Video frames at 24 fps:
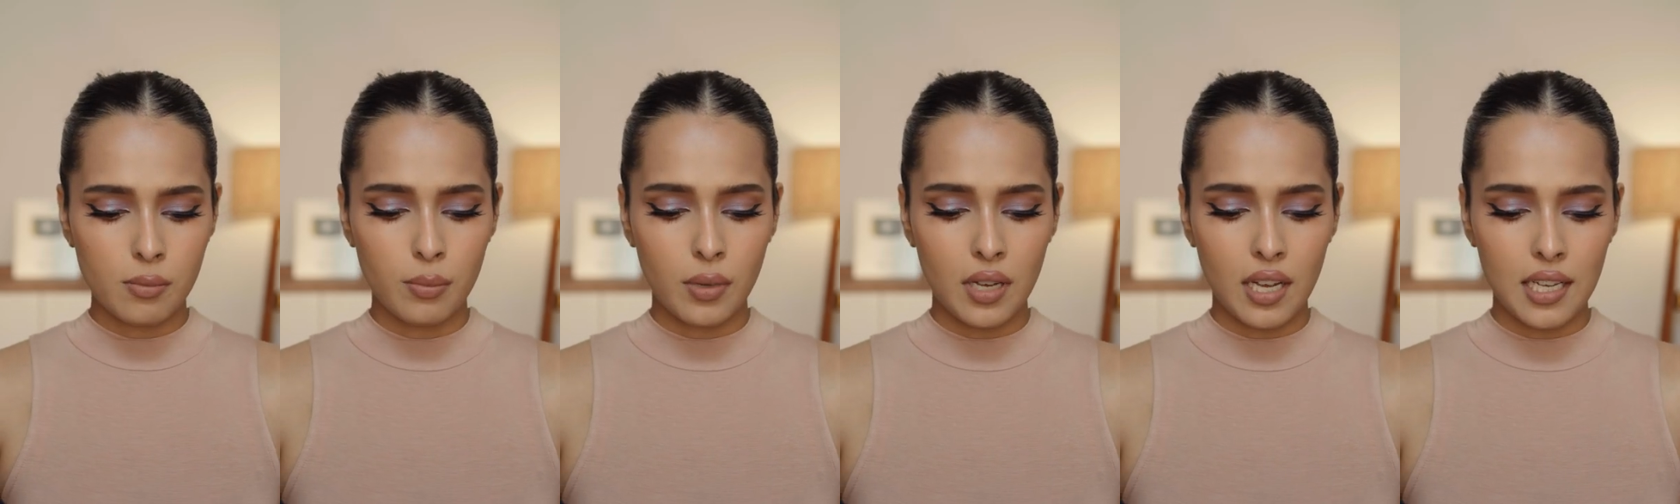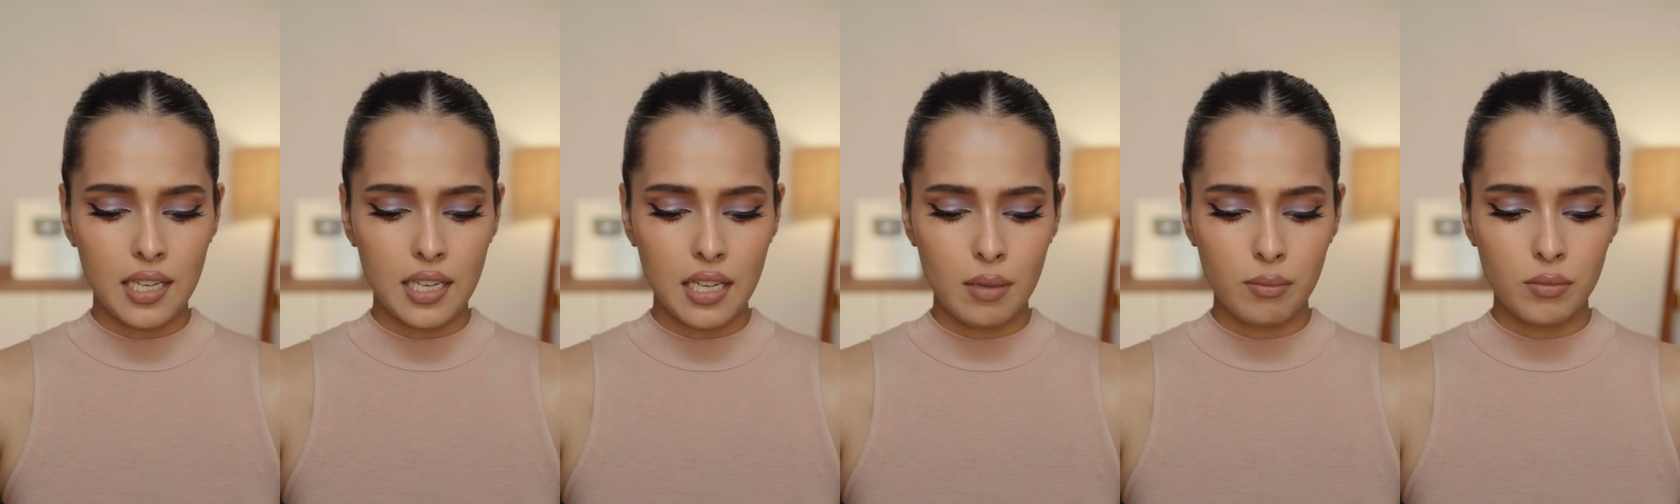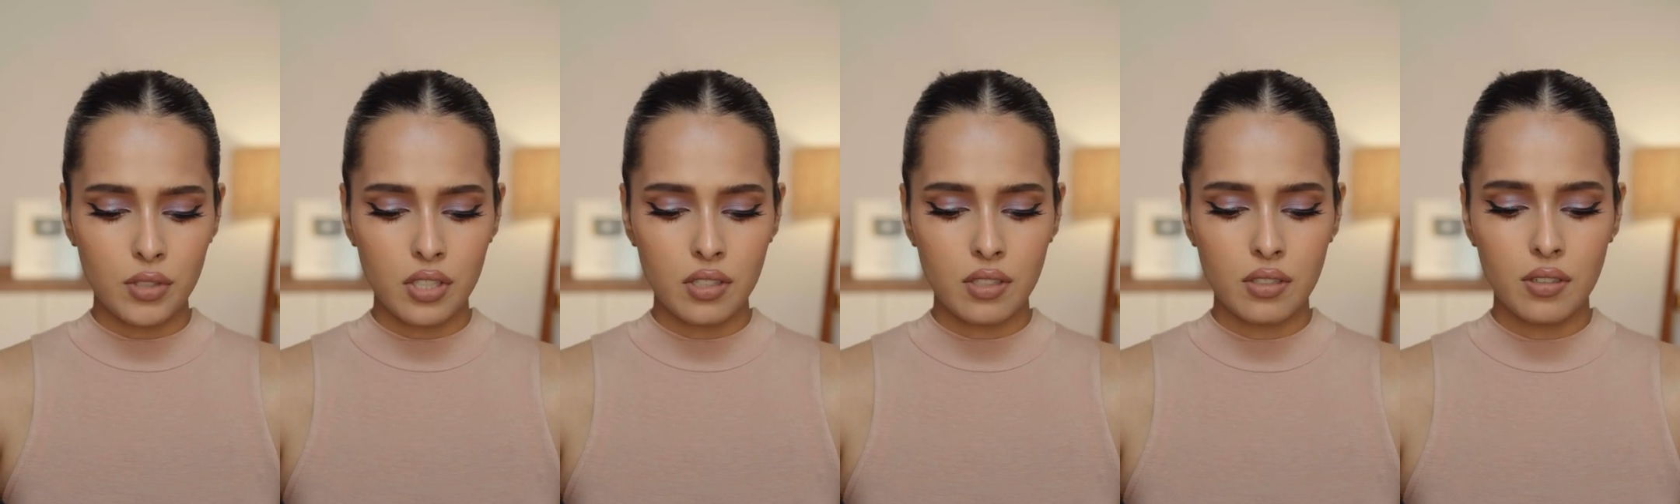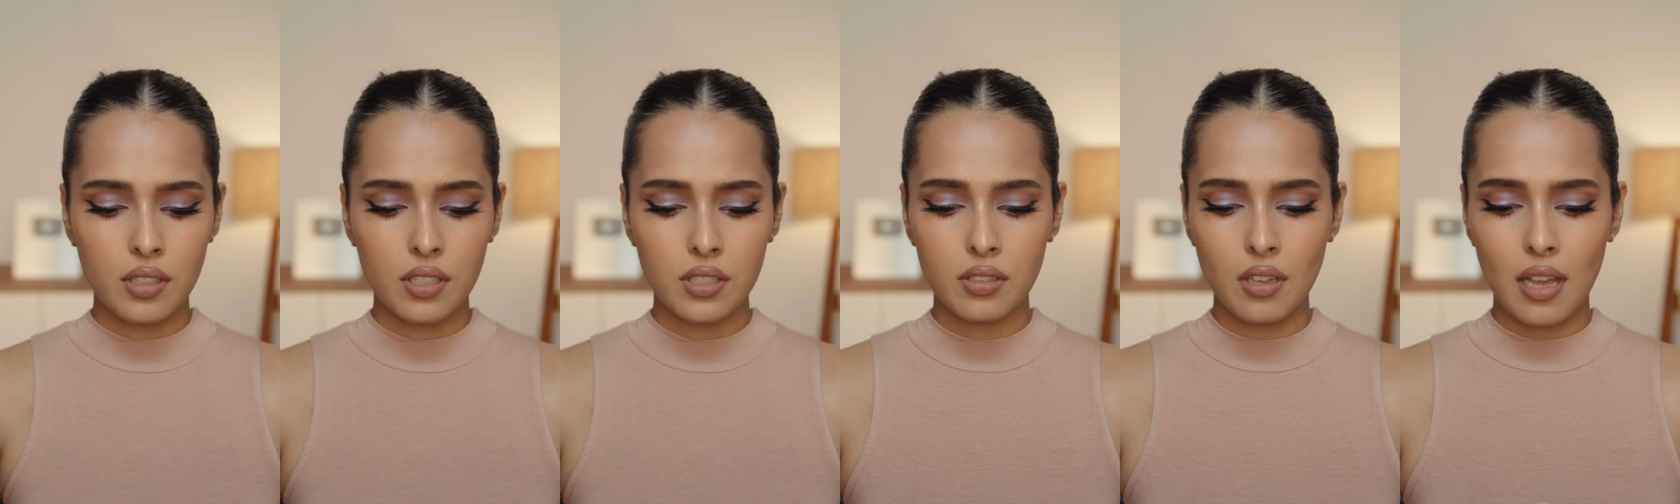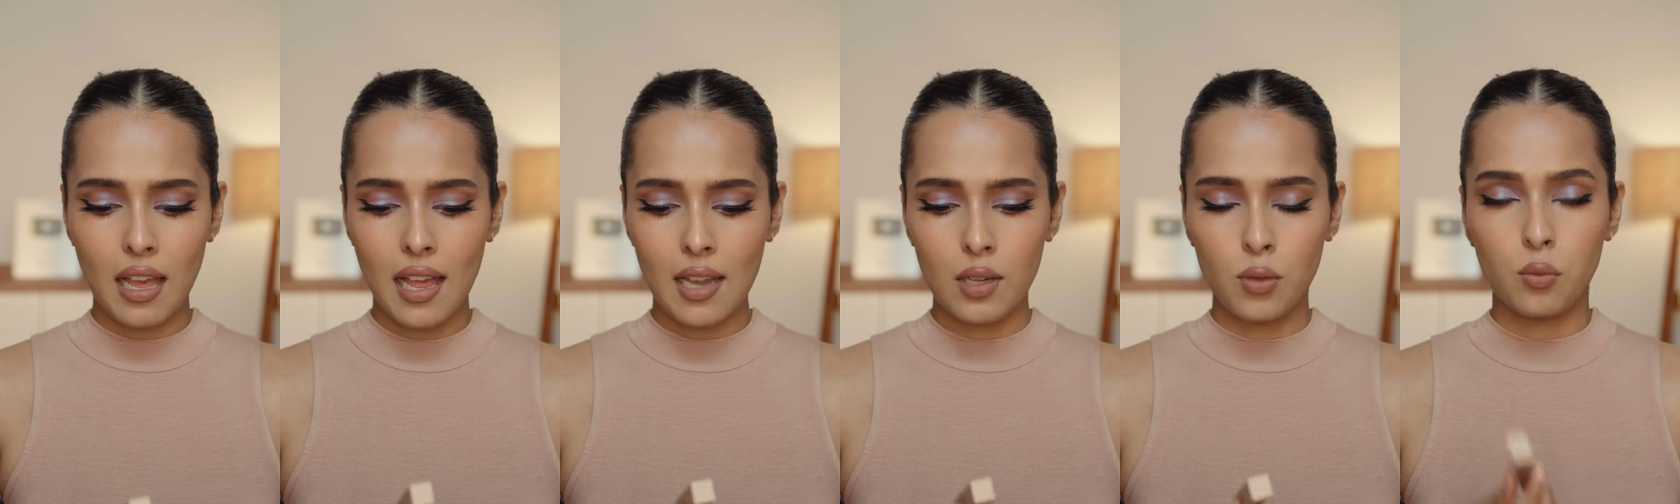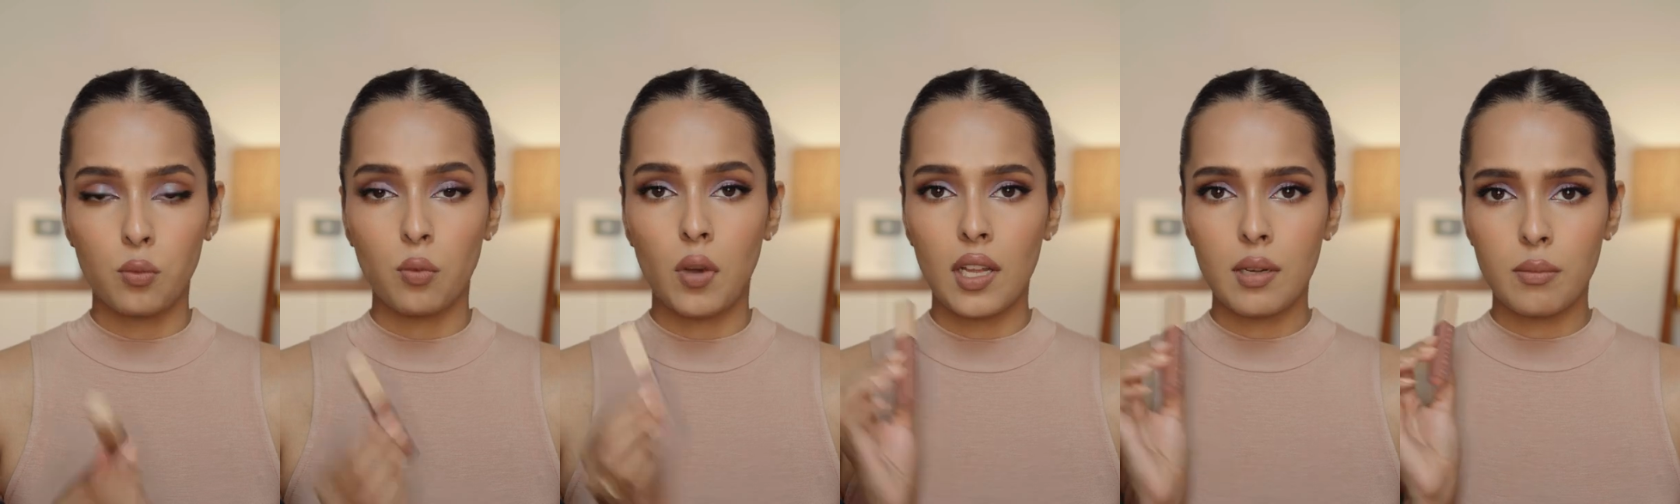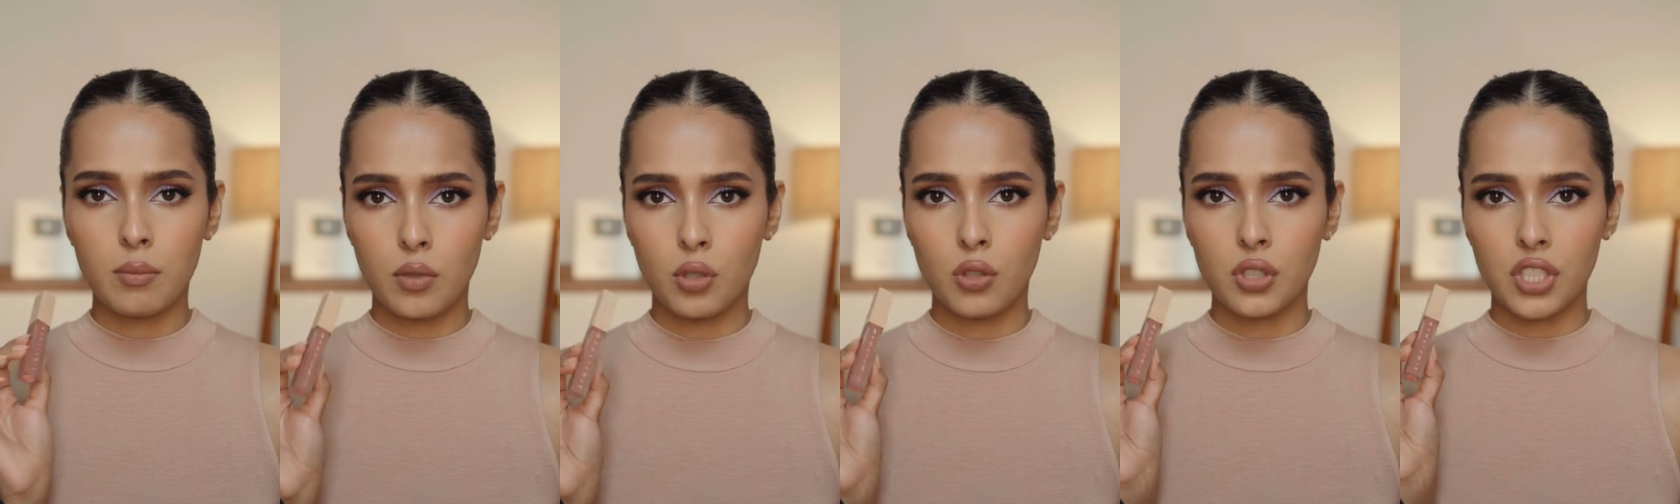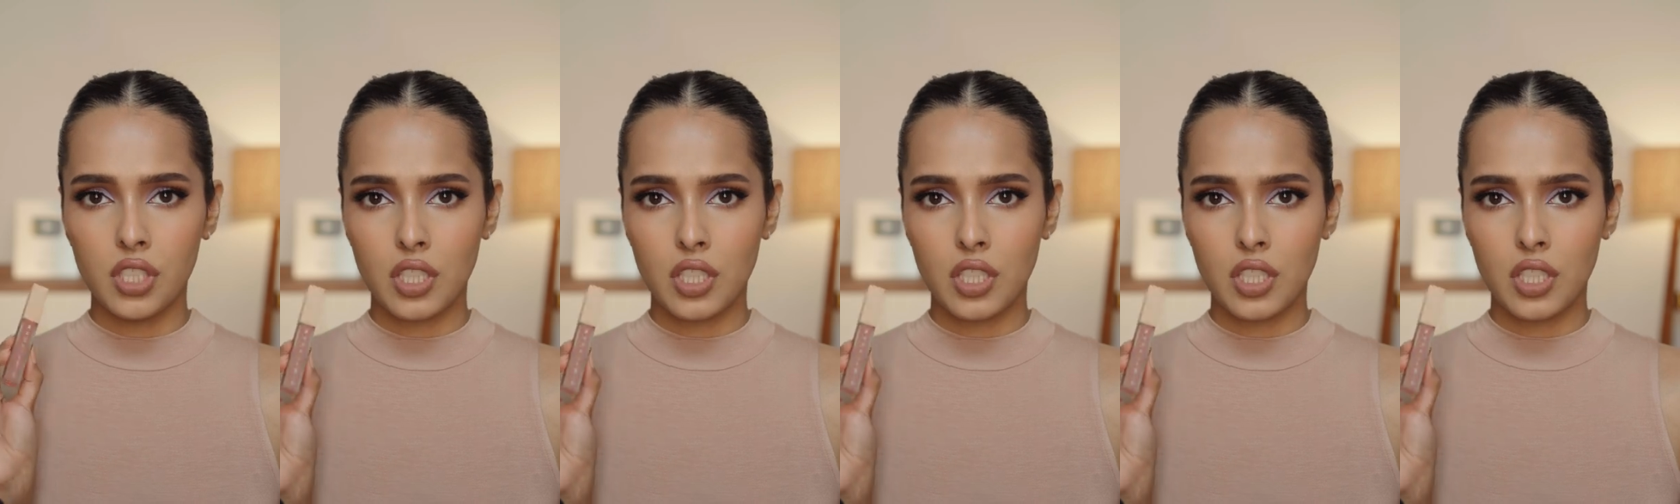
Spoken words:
but I'm just going to add one more